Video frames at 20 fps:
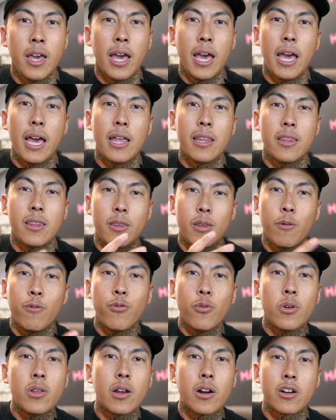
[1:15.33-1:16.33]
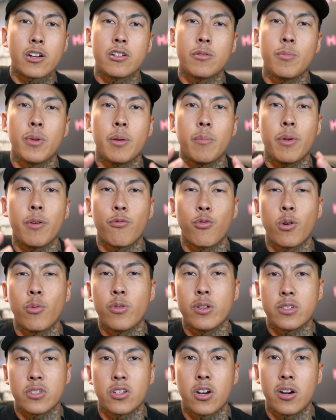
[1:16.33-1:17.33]
And the full argument before
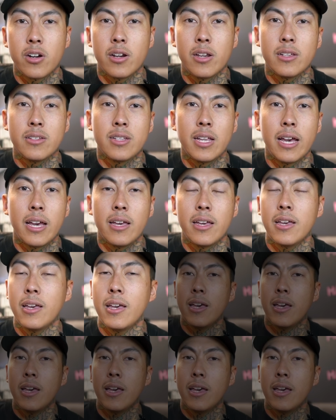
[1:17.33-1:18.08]
we start is that